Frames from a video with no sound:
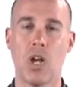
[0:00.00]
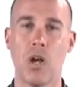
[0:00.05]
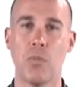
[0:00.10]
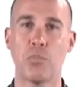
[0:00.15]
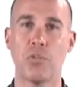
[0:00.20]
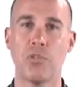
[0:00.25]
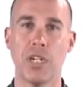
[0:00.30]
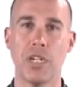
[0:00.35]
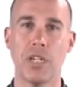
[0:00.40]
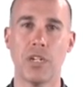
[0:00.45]

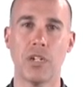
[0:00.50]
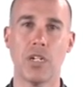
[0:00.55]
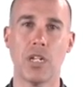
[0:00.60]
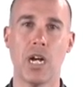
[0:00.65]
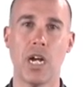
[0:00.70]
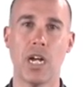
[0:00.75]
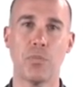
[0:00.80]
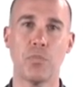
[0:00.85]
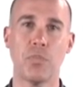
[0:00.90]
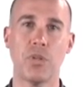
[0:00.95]
operating on
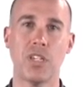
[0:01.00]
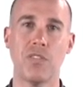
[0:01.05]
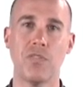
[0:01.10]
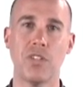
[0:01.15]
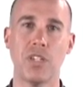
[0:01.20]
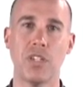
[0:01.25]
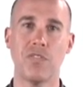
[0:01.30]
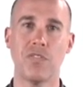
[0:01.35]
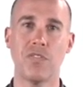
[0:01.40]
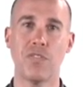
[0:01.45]

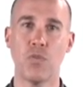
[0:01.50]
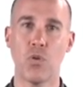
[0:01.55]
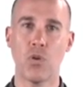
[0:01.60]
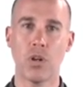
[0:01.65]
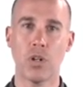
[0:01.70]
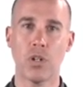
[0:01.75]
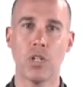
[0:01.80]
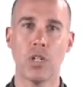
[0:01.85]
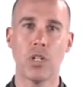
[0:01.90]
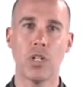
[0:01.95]

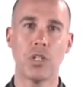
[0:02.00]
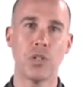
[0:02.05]
IPv4,